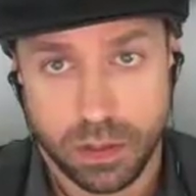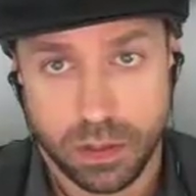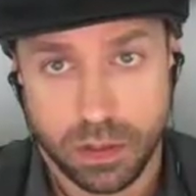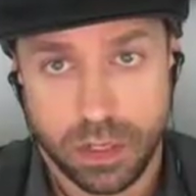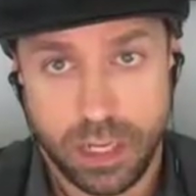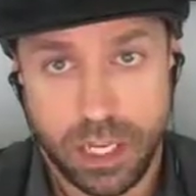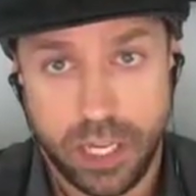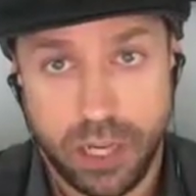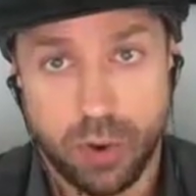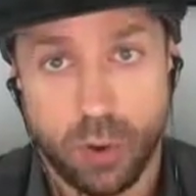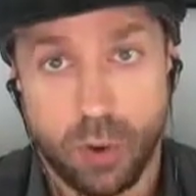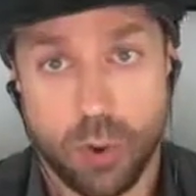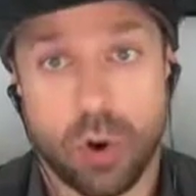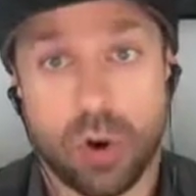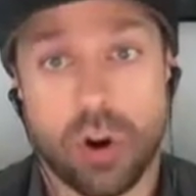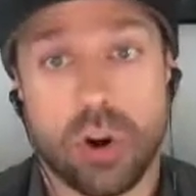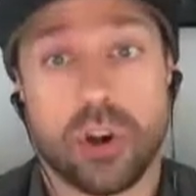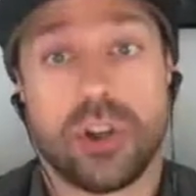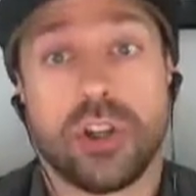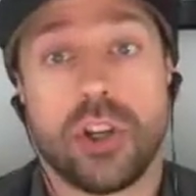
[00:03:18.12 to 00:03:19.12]
in
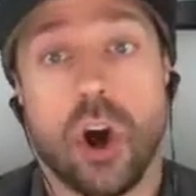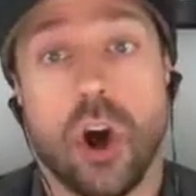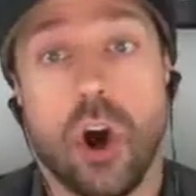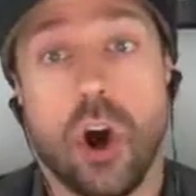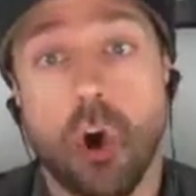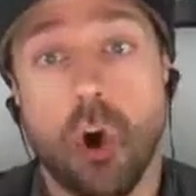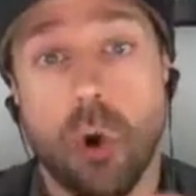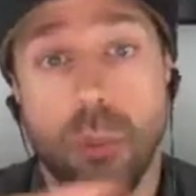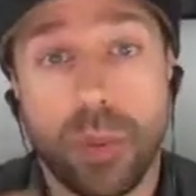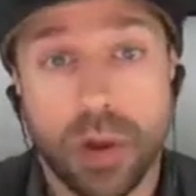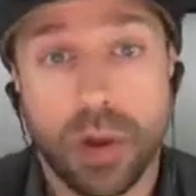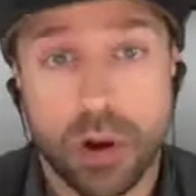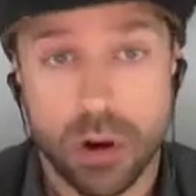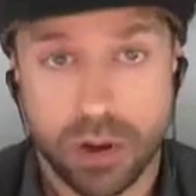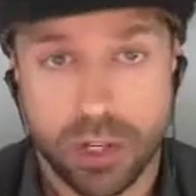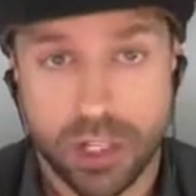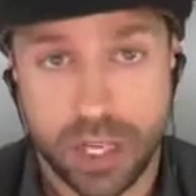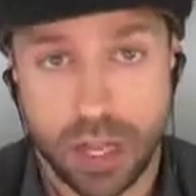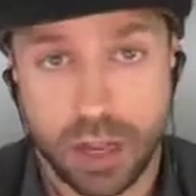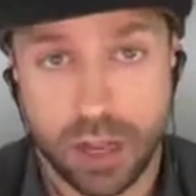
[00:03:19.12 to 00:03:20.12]
order to open
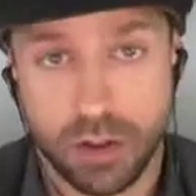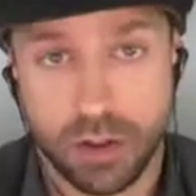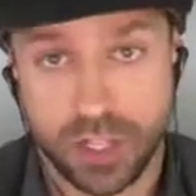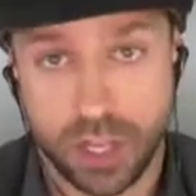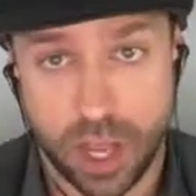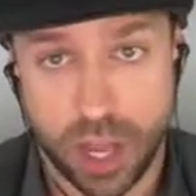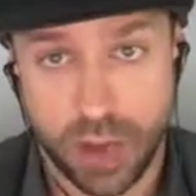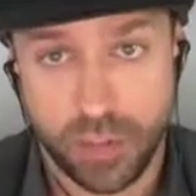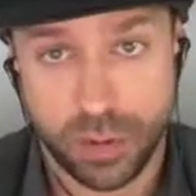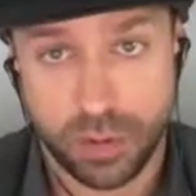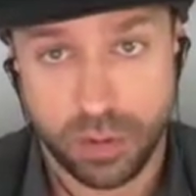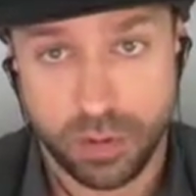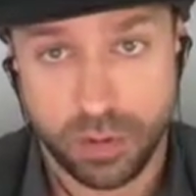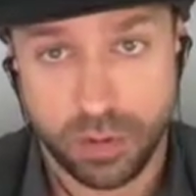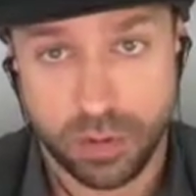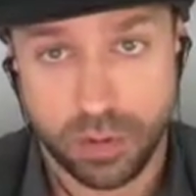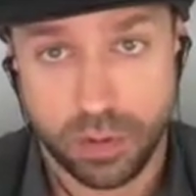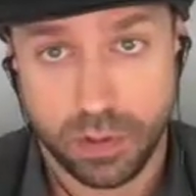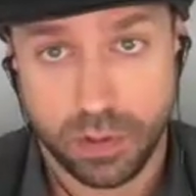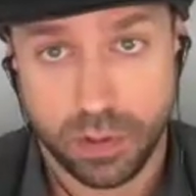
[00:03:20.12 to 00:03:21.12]
ourselves up
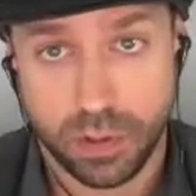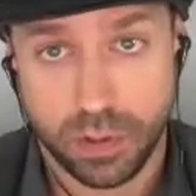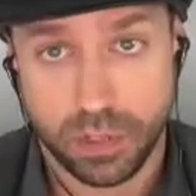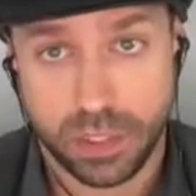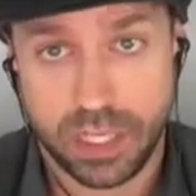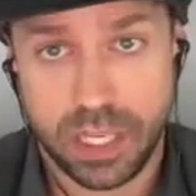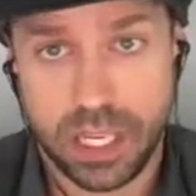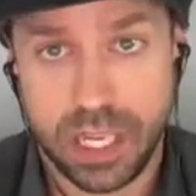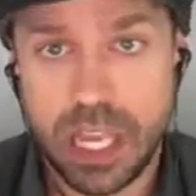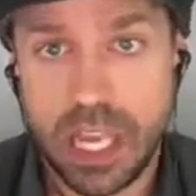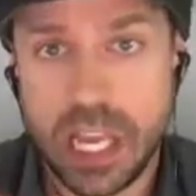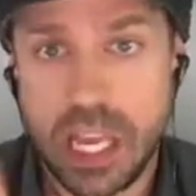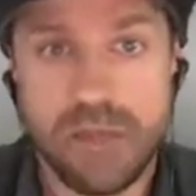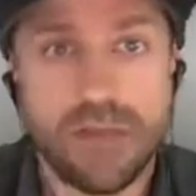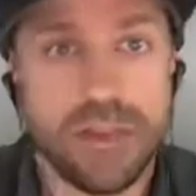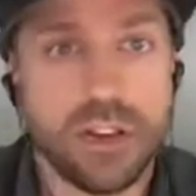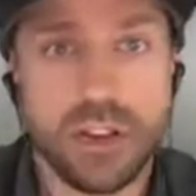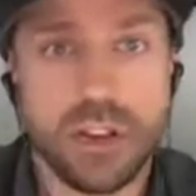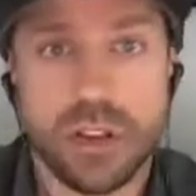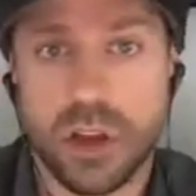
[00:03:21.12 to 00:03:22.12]
to
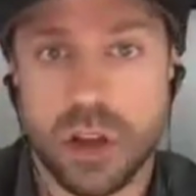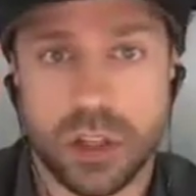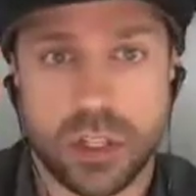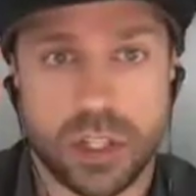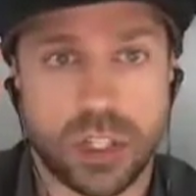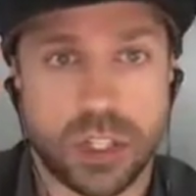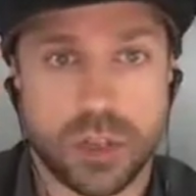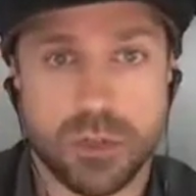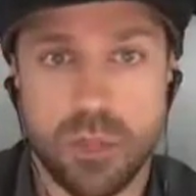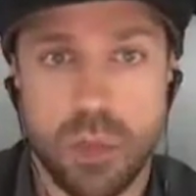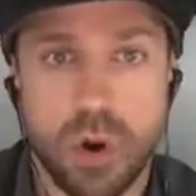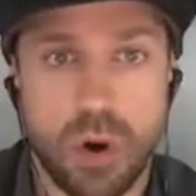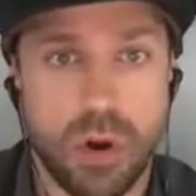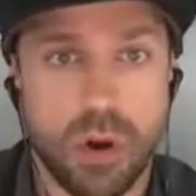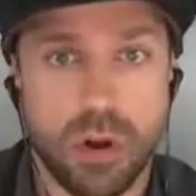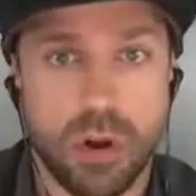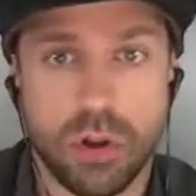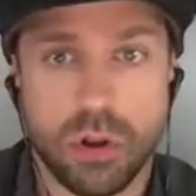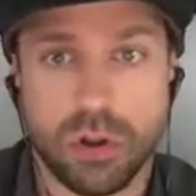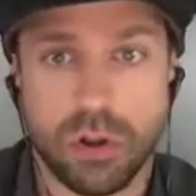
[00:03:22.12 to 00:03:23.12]
even a
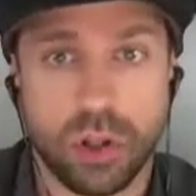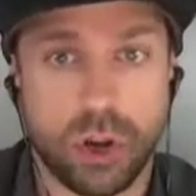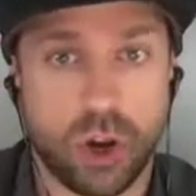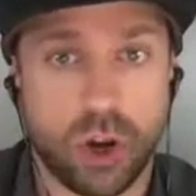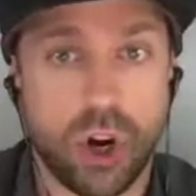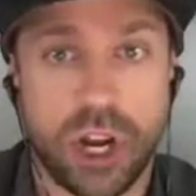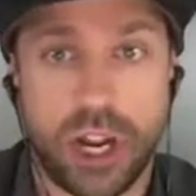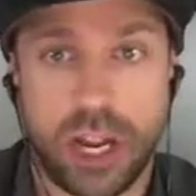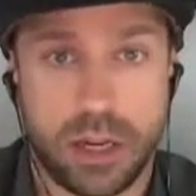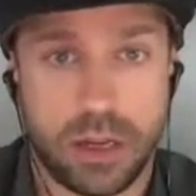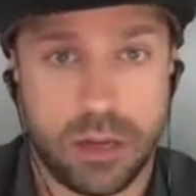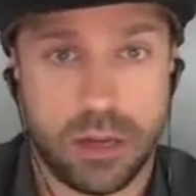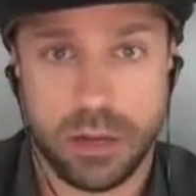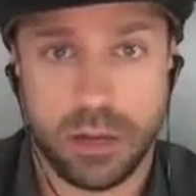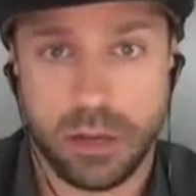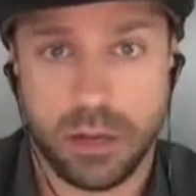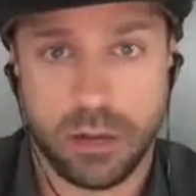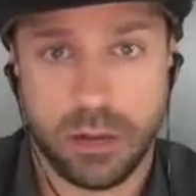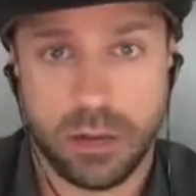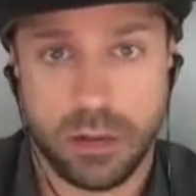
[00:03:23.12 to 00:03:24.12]
small learning
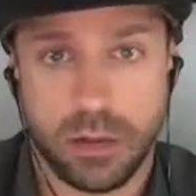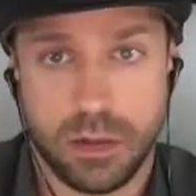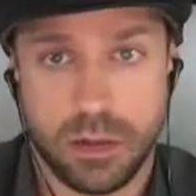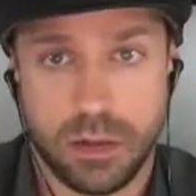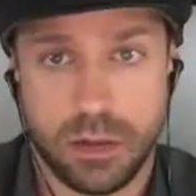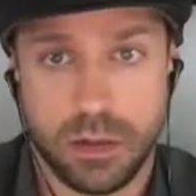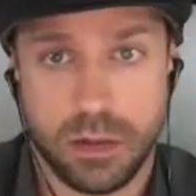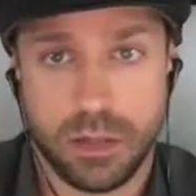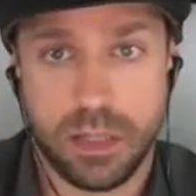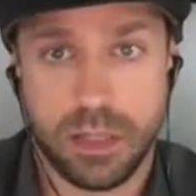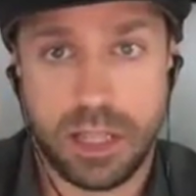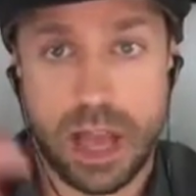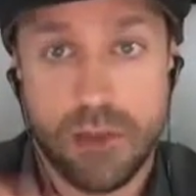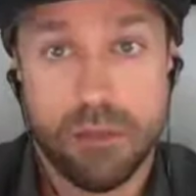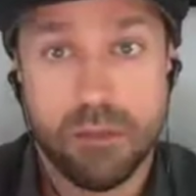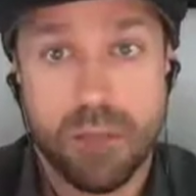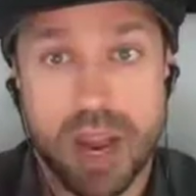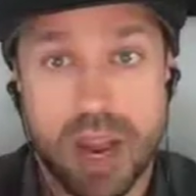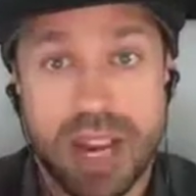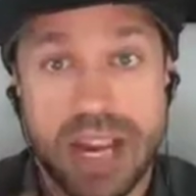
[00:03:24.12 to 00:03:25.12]
that
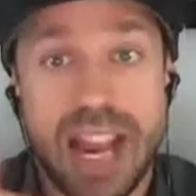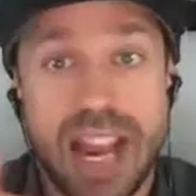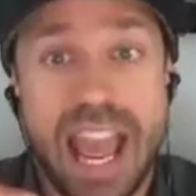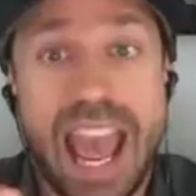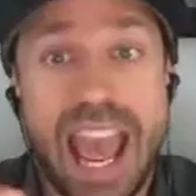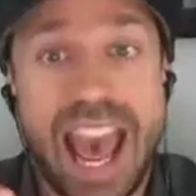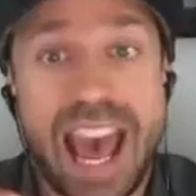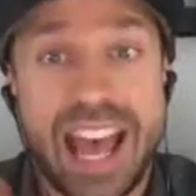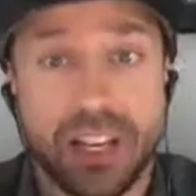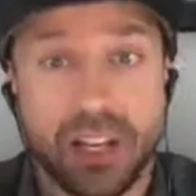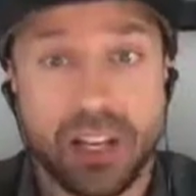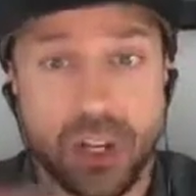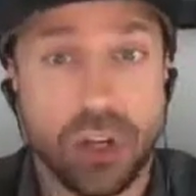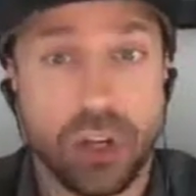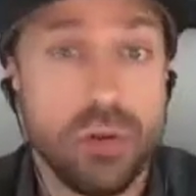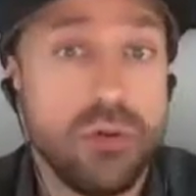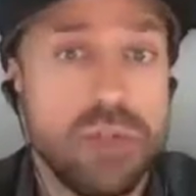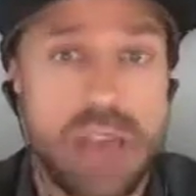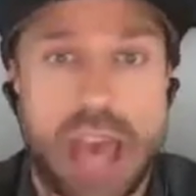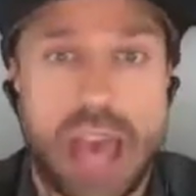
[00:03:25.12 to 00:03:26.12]
might add
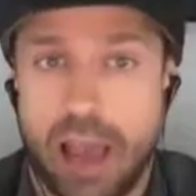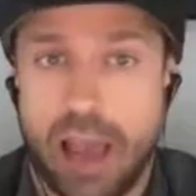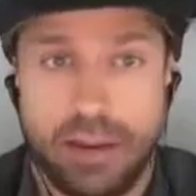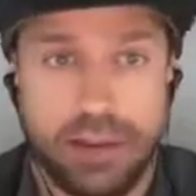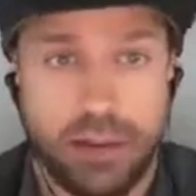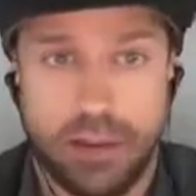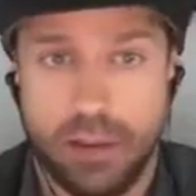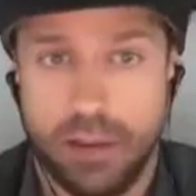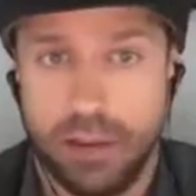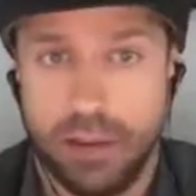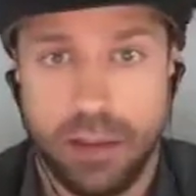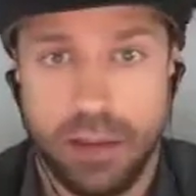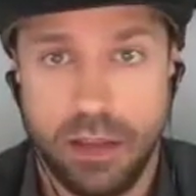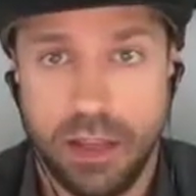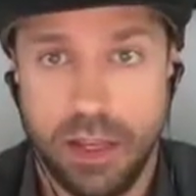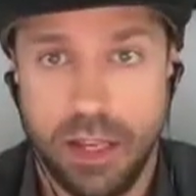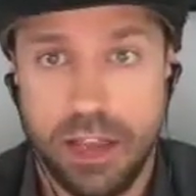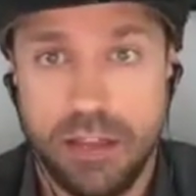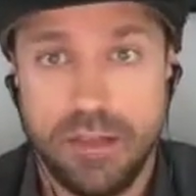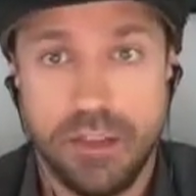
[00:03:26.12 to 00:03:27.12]
to that,
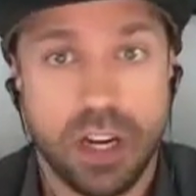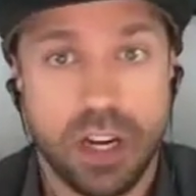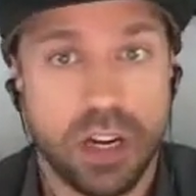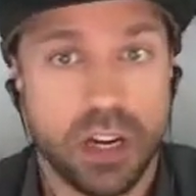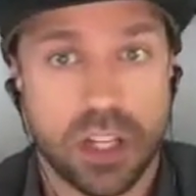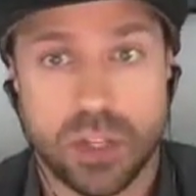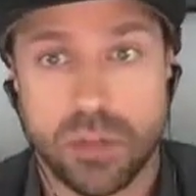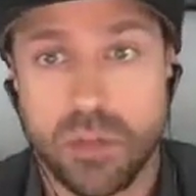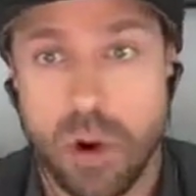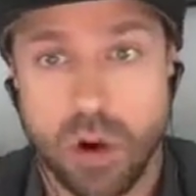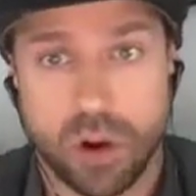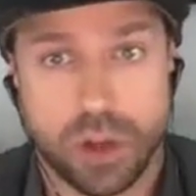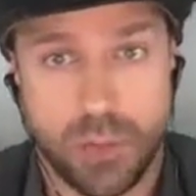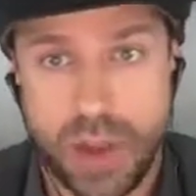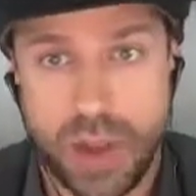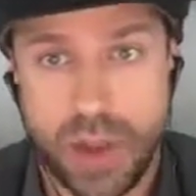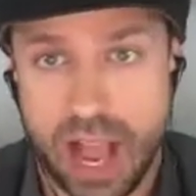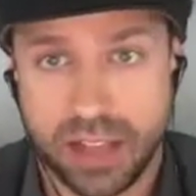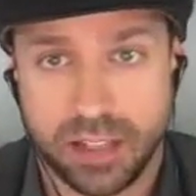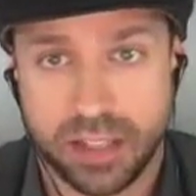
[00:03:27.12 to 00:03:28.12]
even in a small
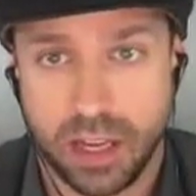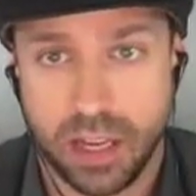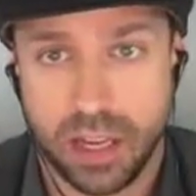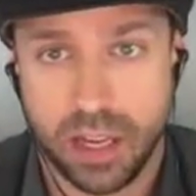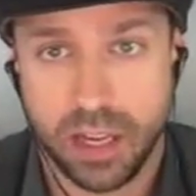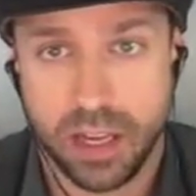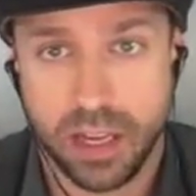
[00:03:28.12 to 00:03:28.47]
capacity.